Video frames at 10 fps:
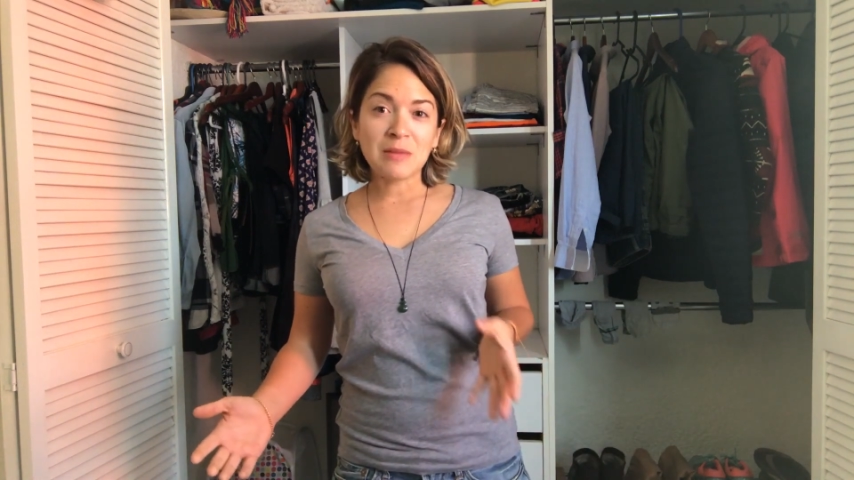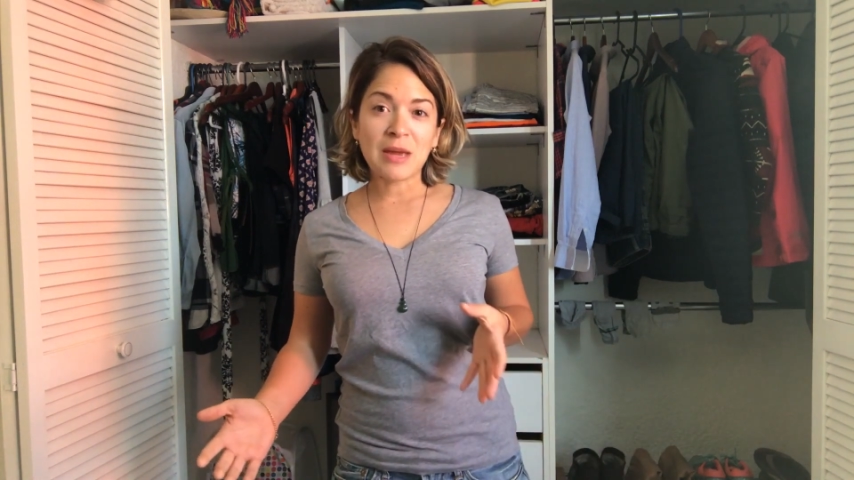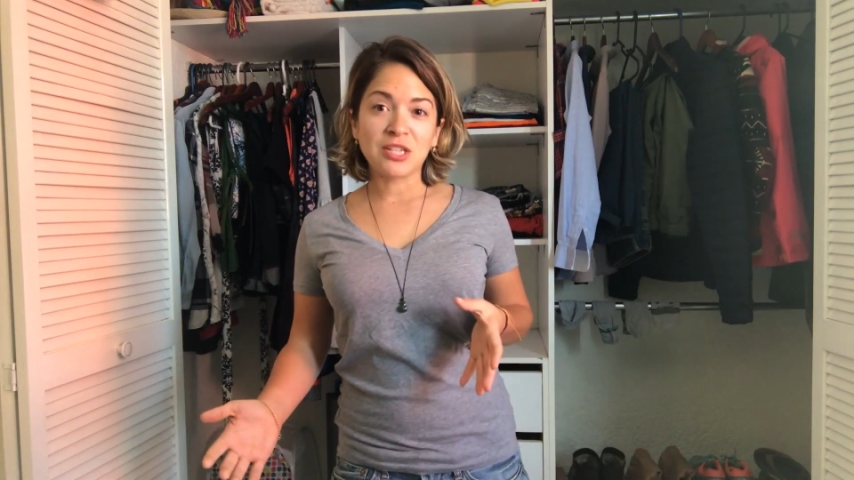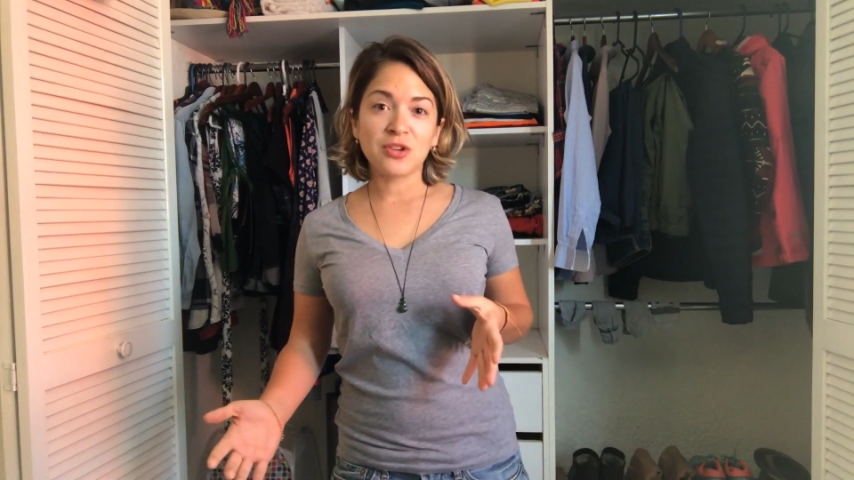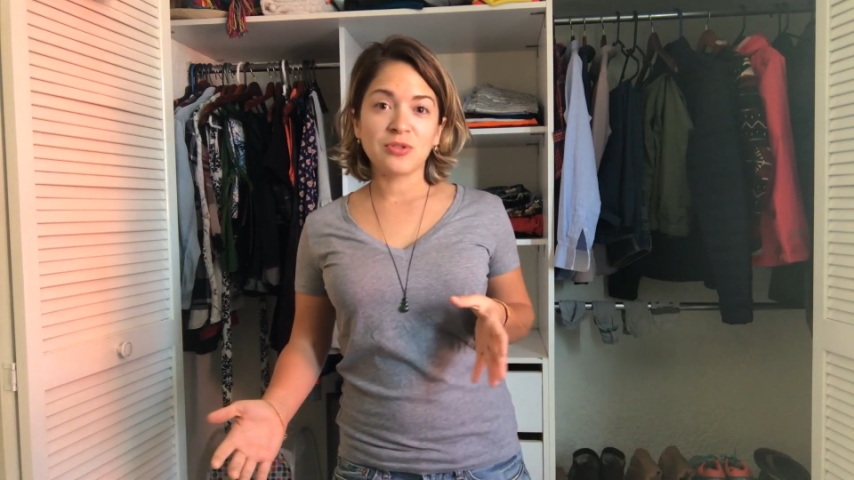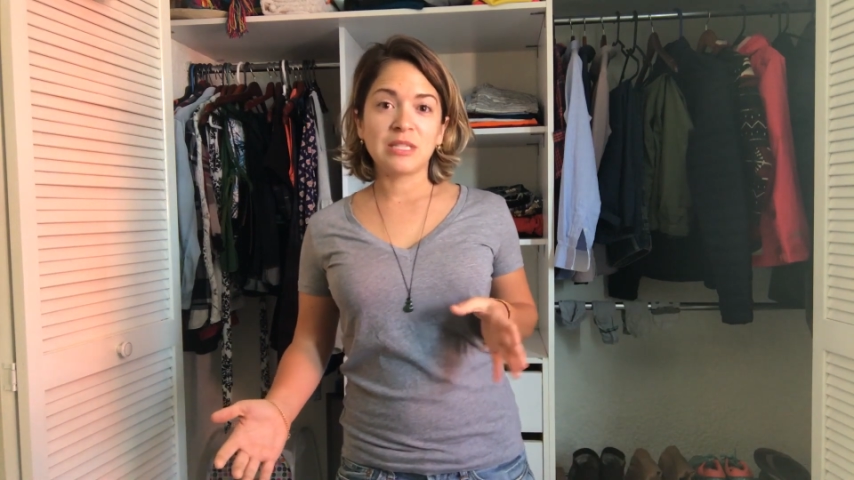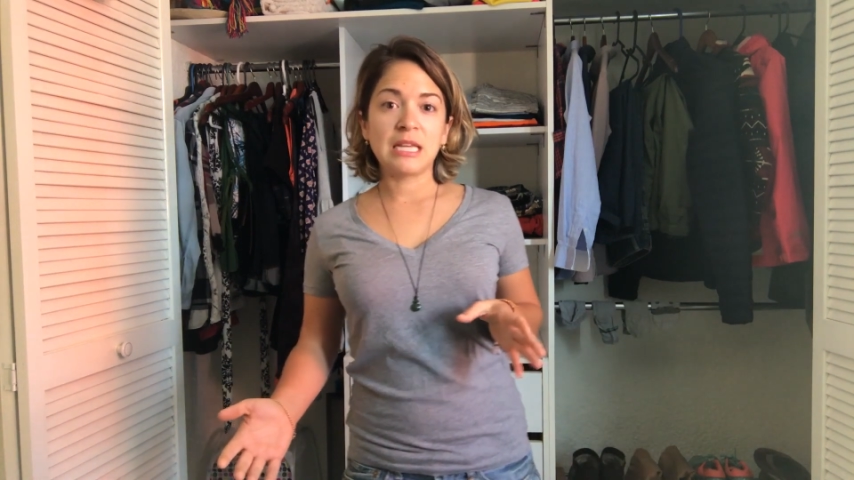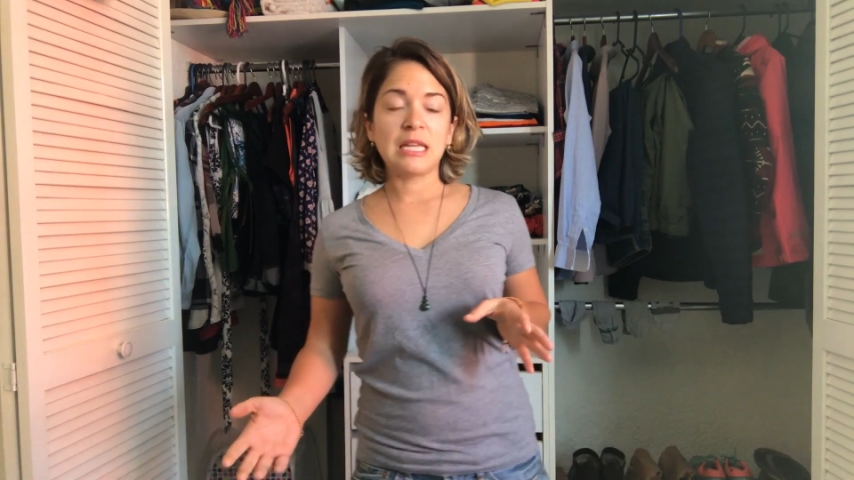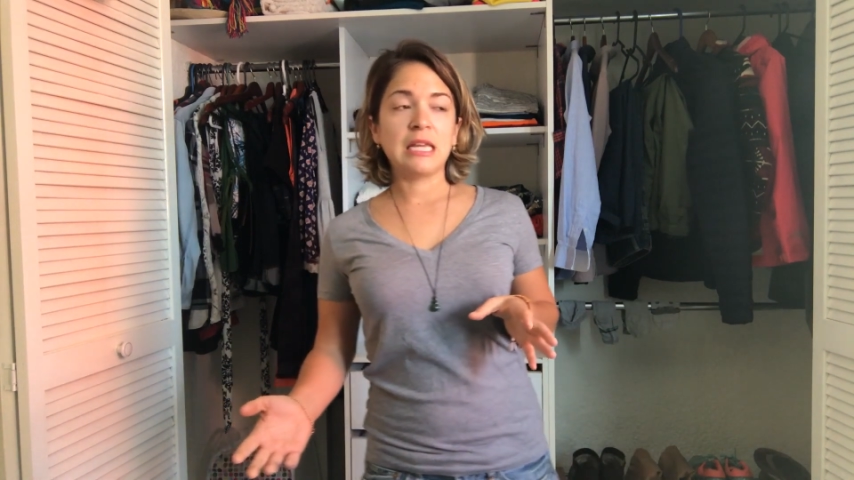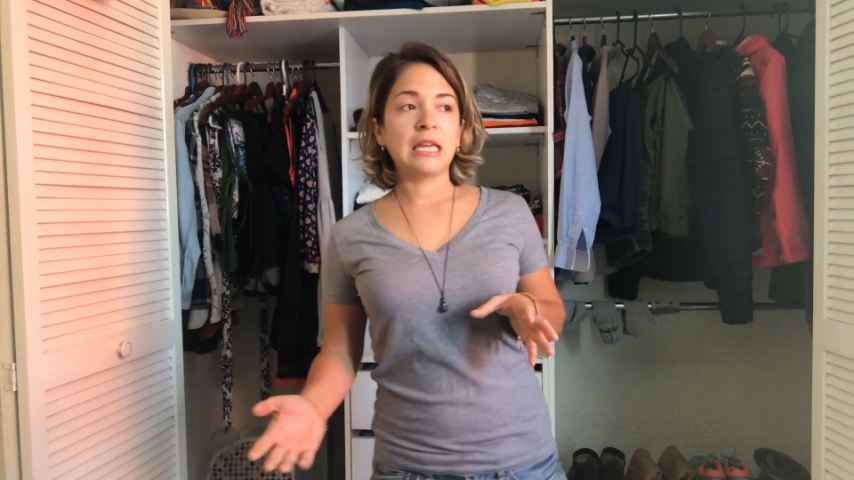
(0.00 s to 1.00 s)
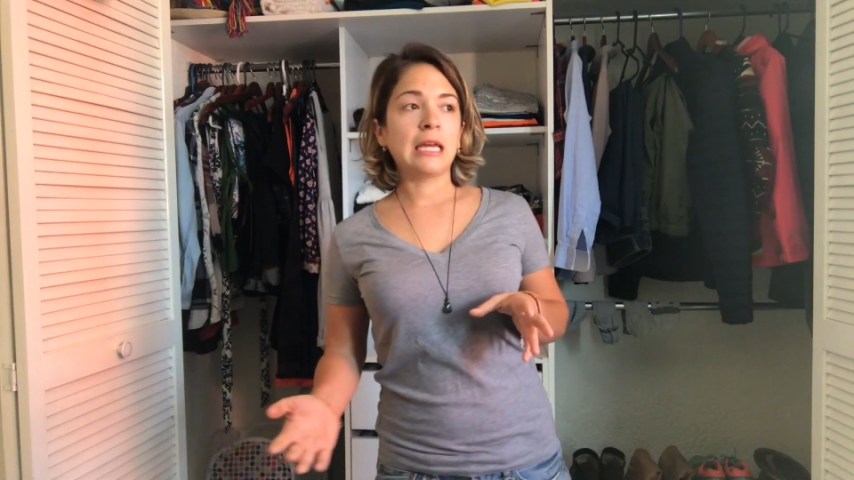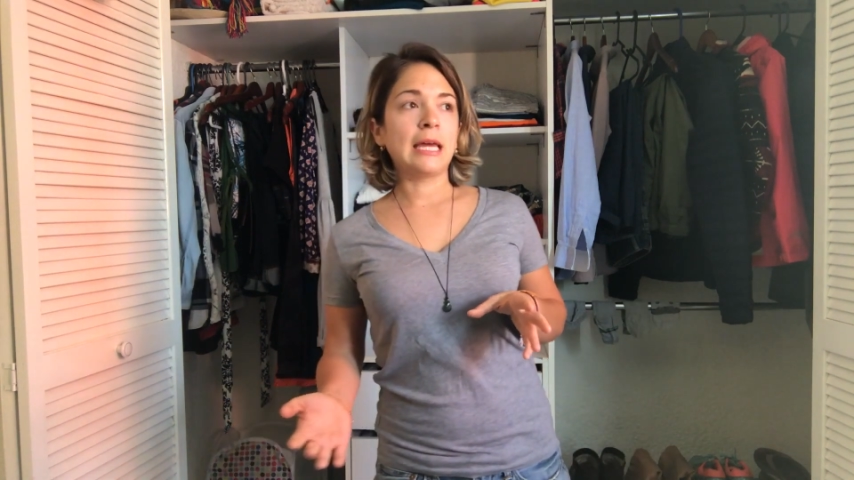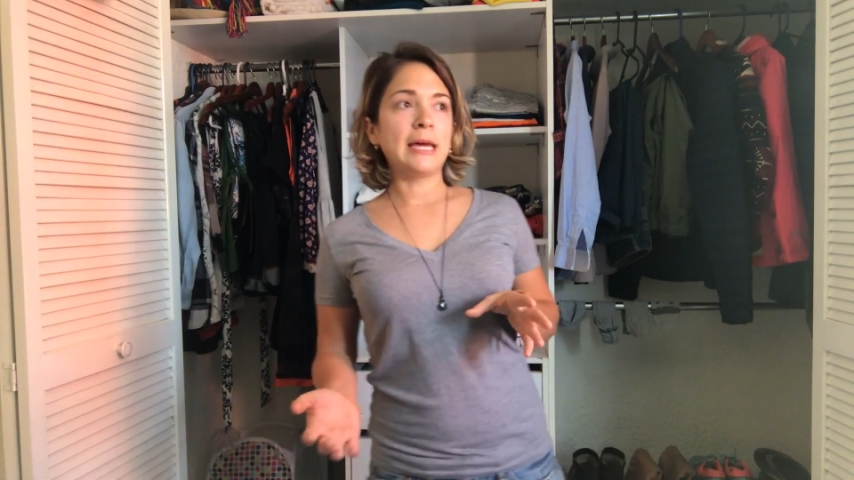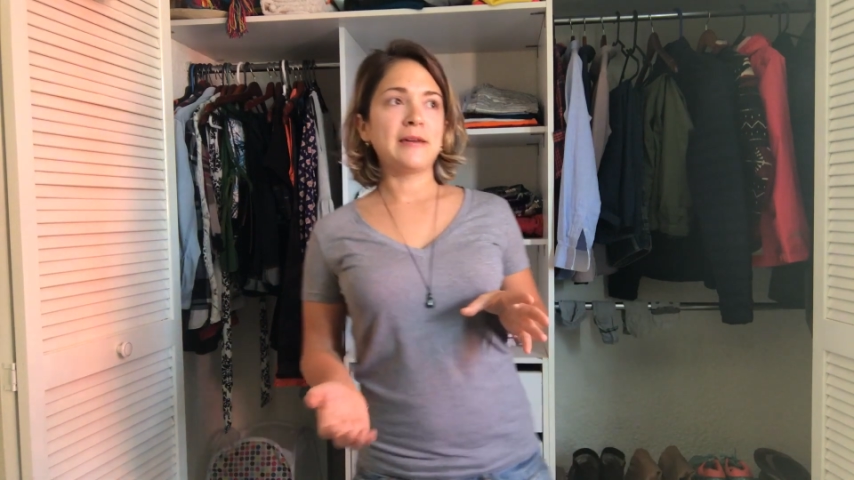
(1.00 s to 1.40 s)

in Mexico City.